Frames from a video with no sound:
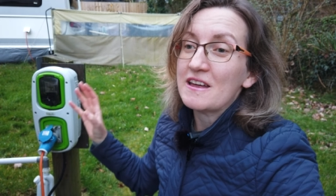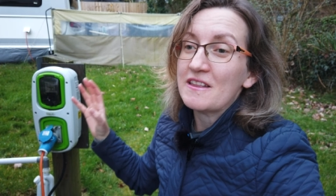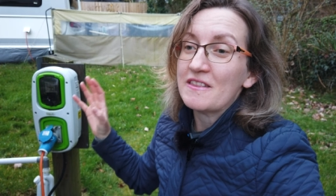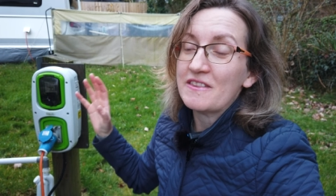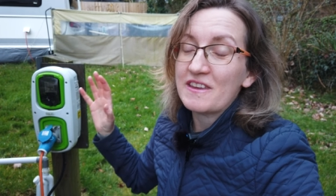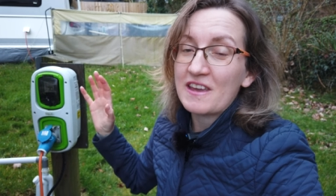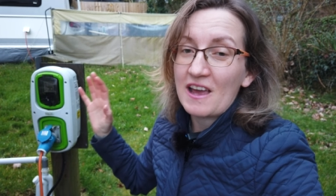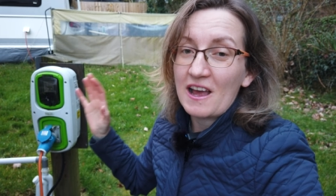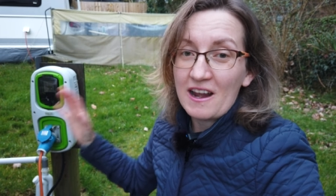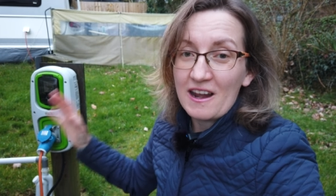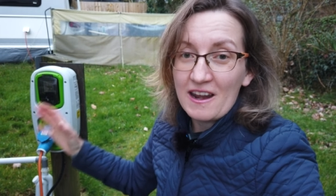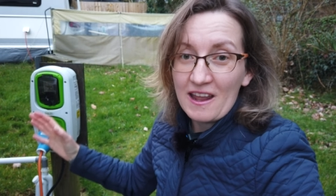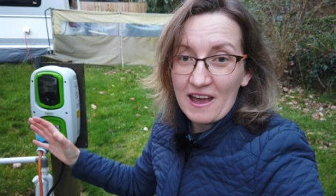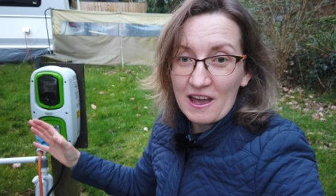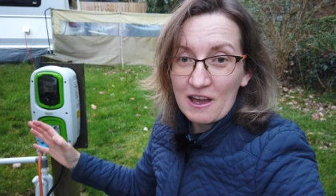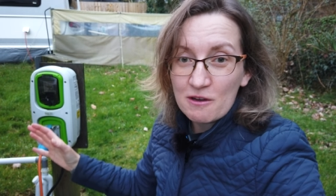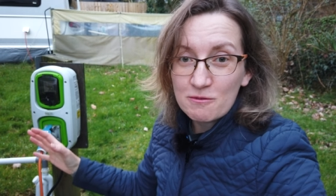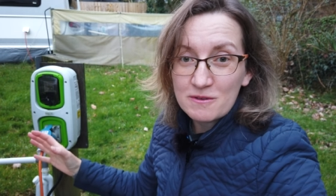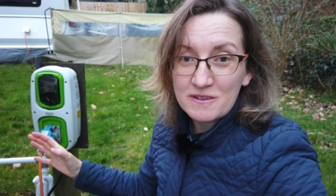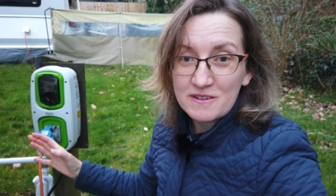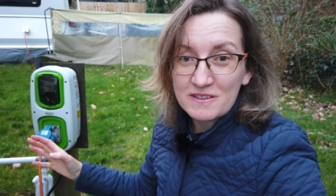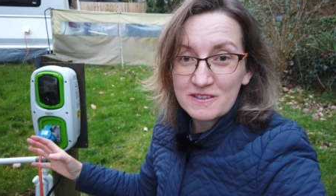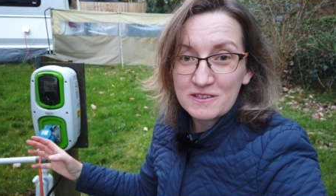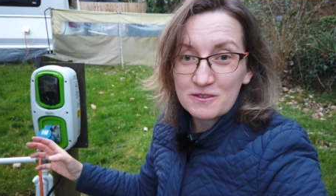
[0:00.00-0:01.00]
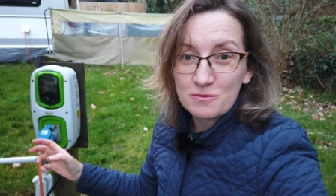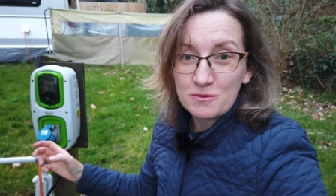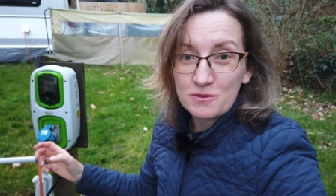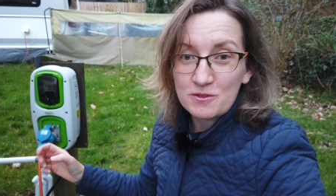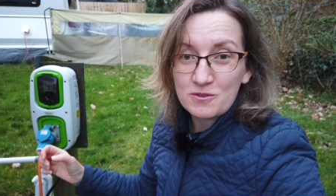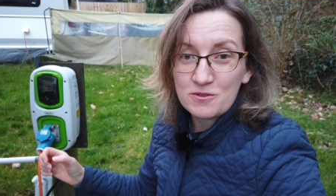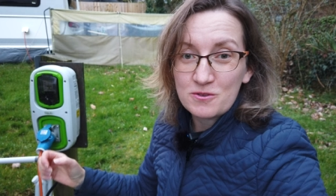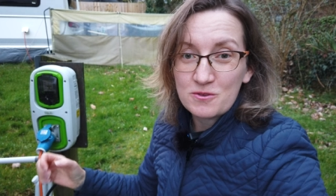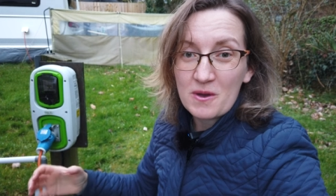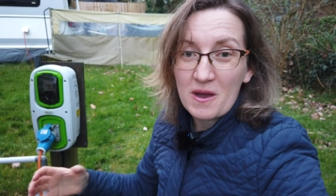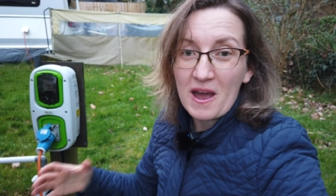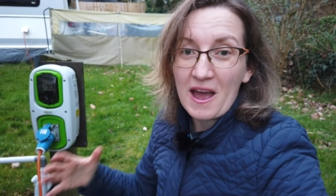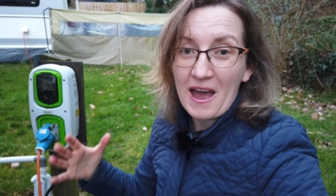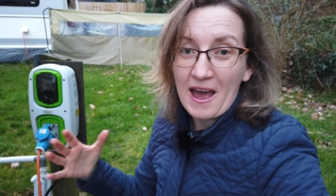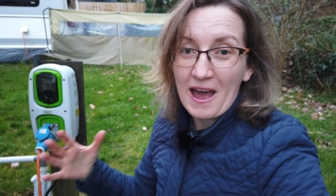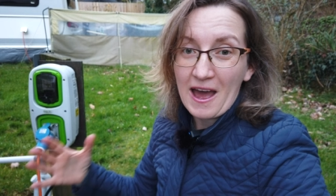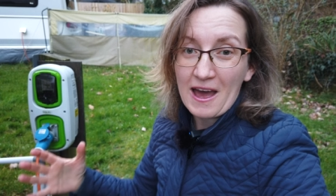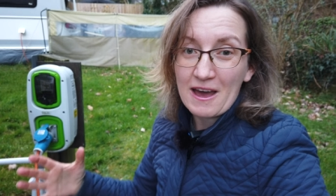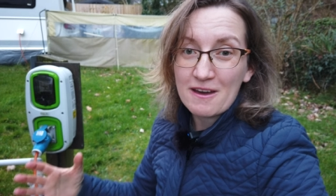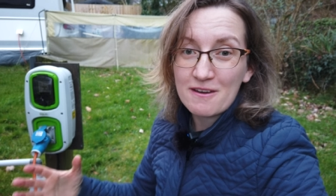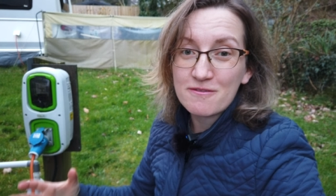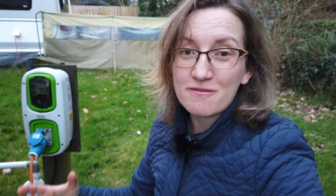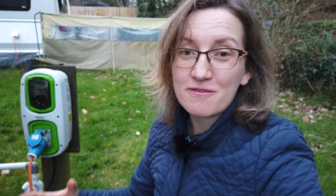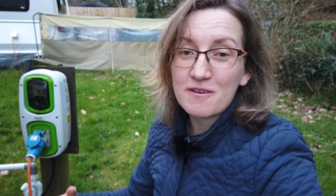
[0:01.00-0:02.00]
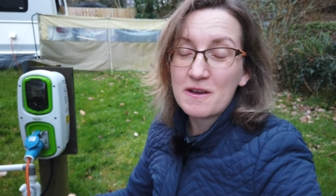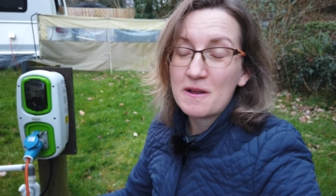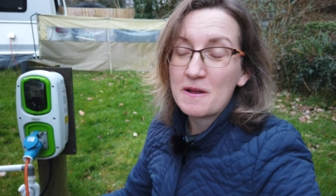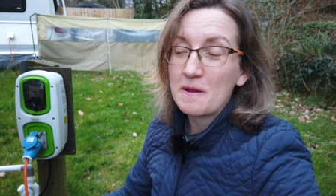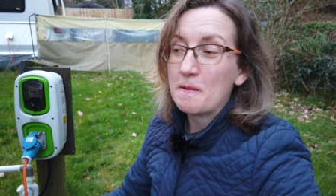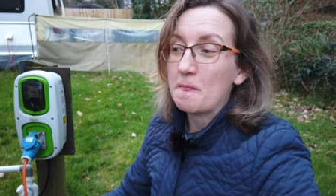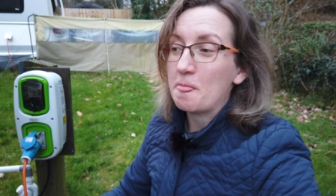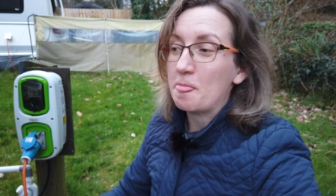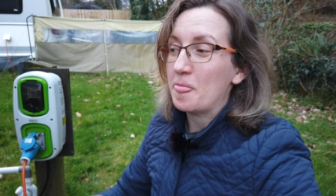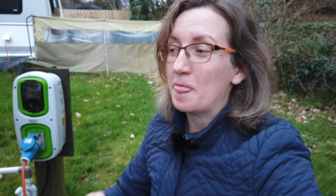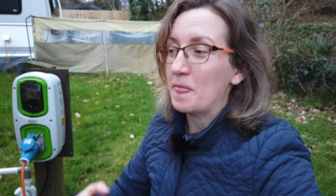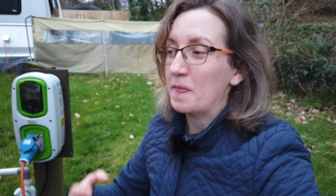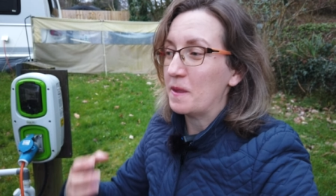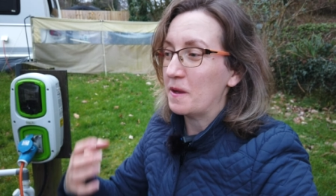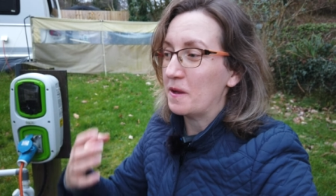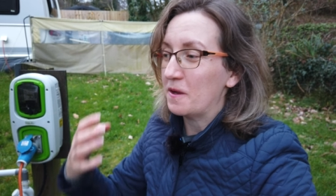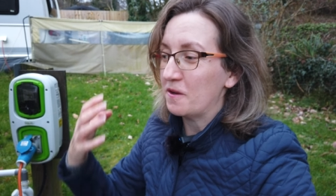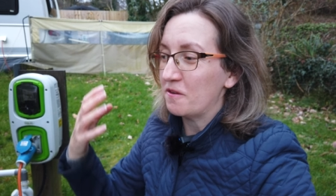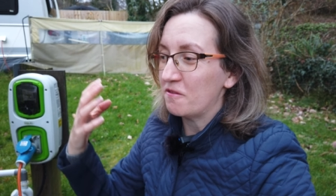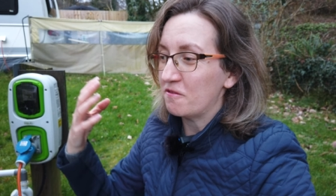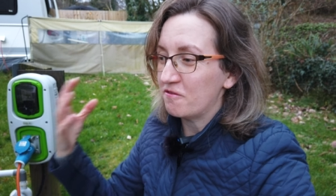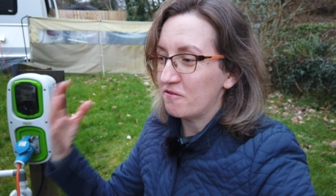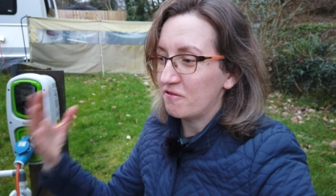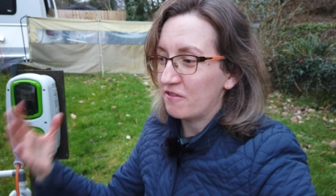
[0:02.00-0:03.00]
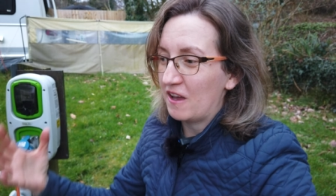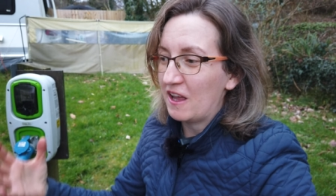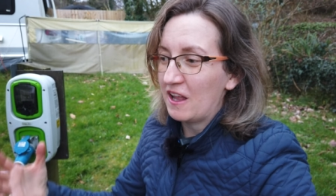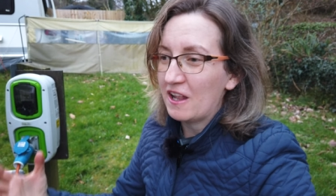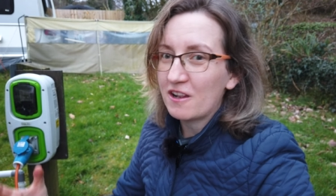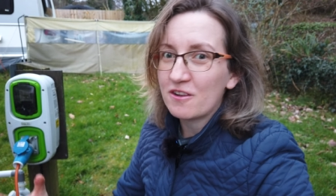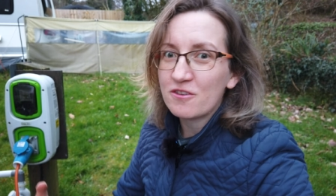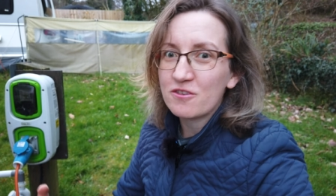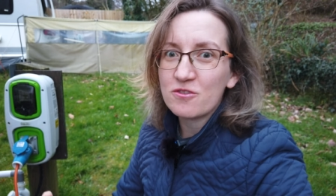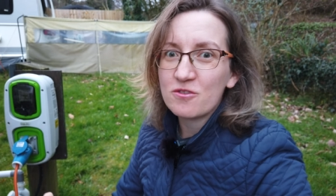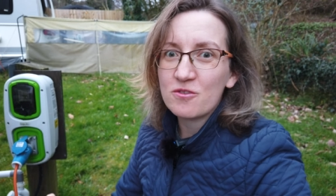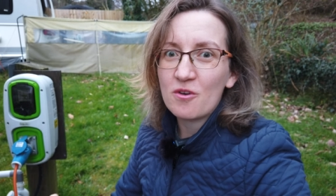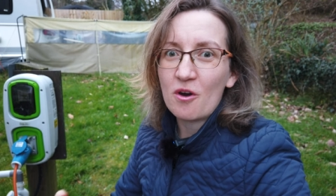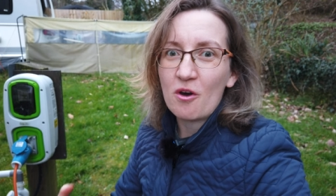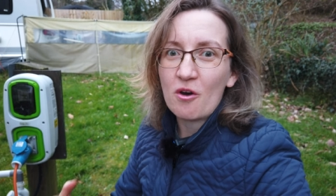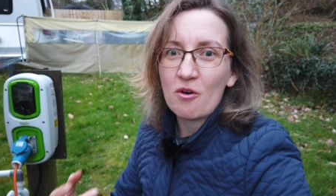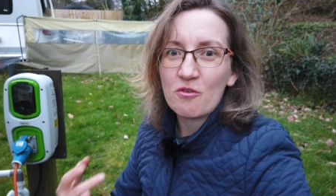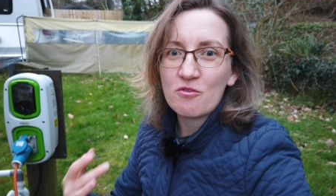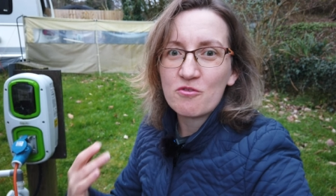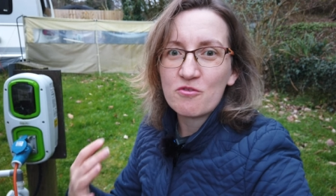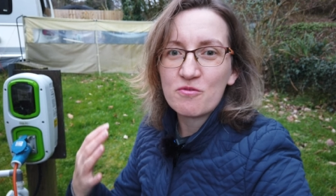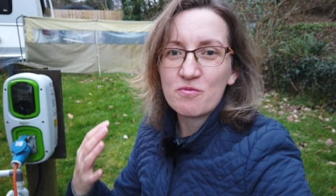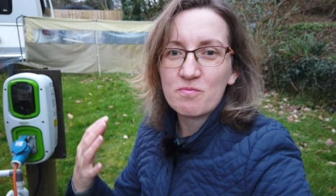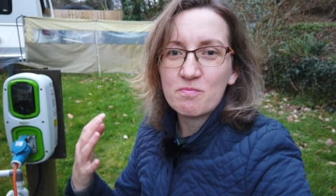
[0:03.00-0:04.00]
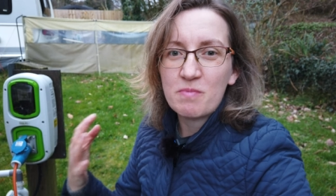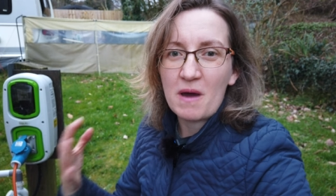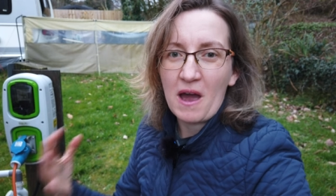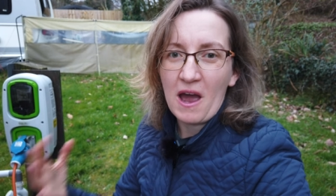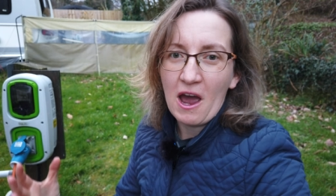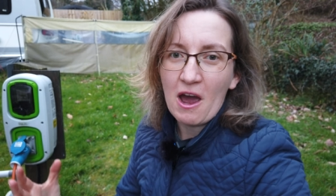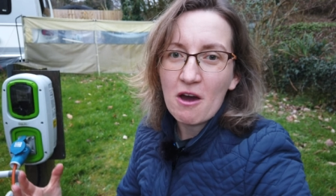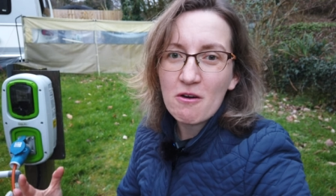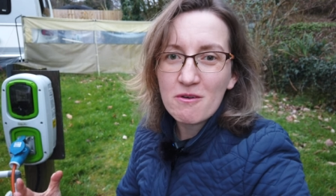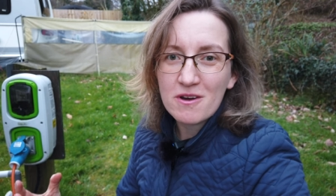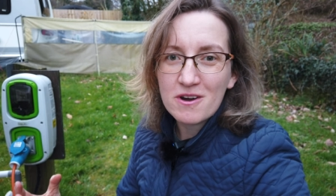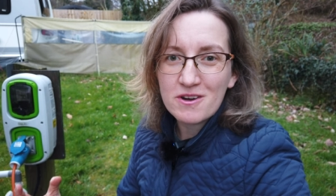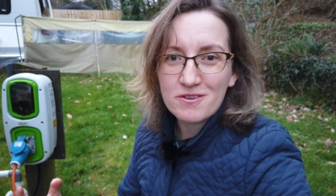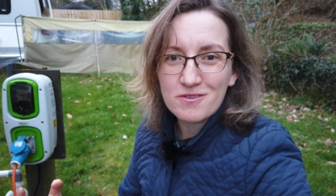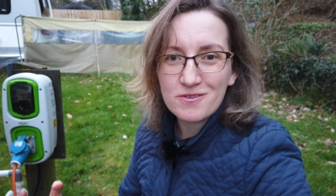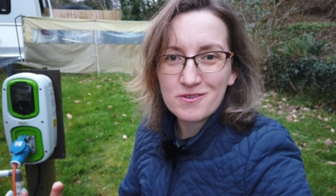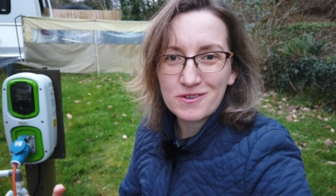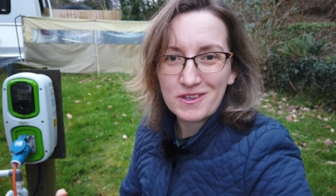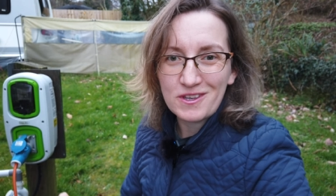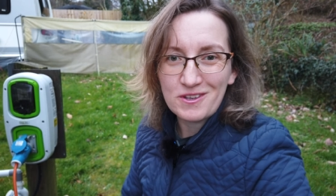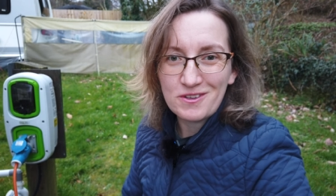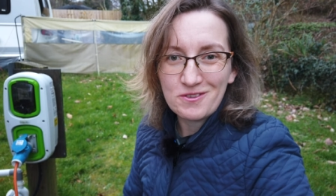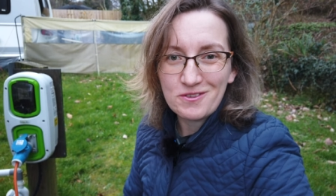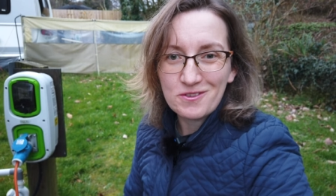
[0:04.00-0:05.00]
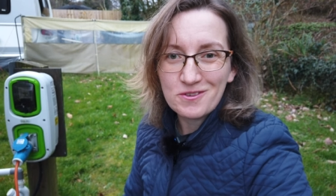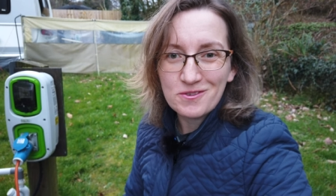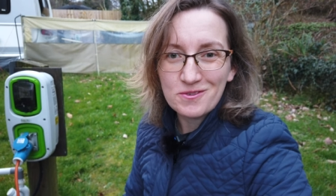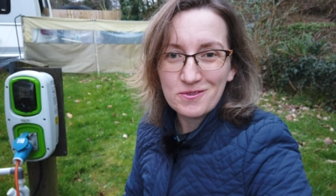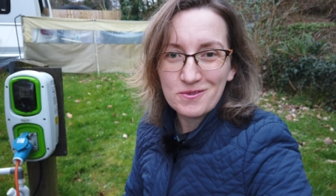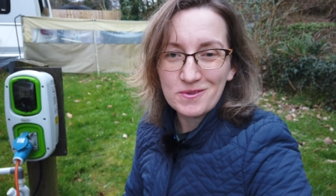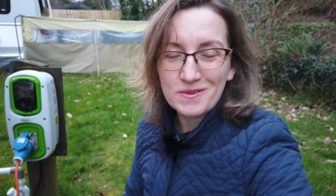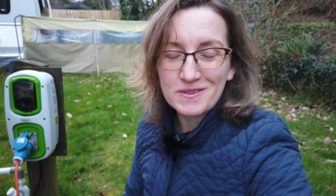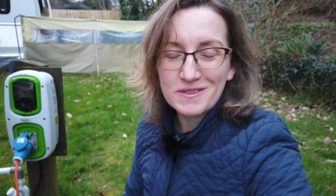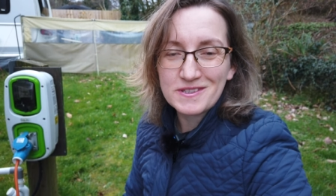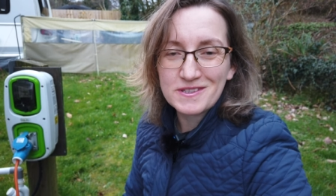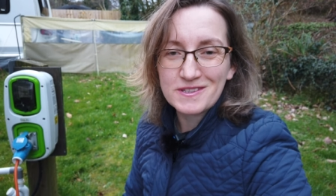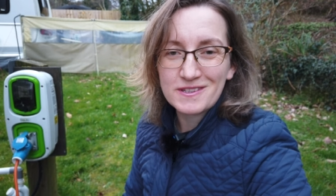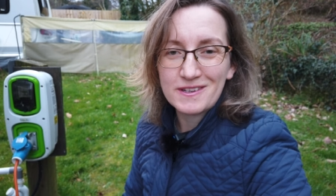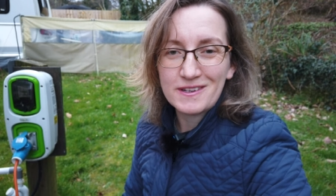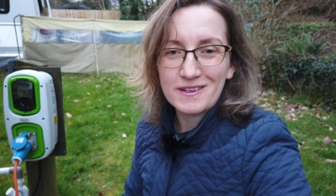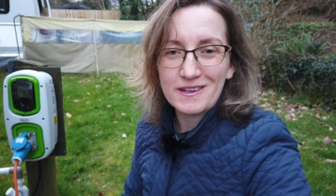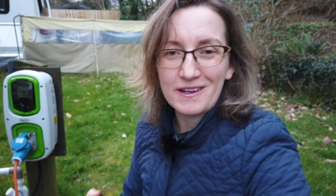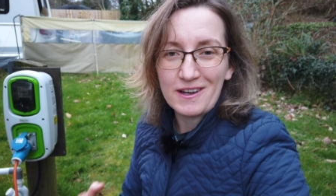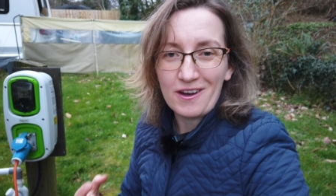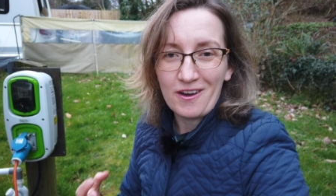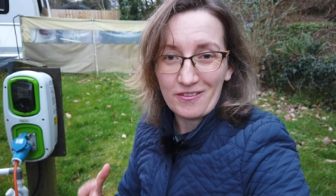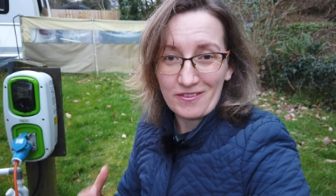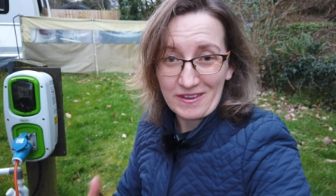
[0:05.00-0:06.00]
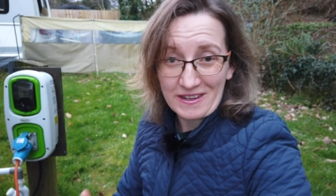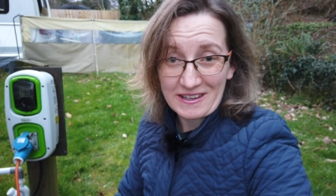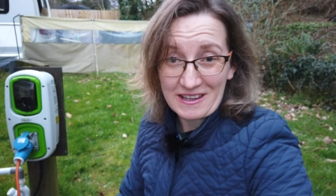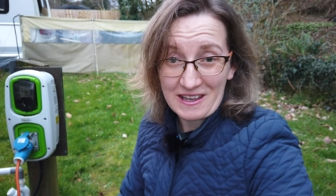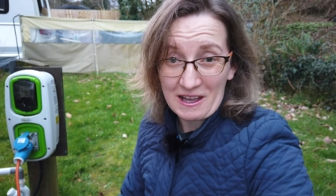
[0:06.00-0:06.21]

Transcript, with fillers: the allowance which you have, the value of power you can use on a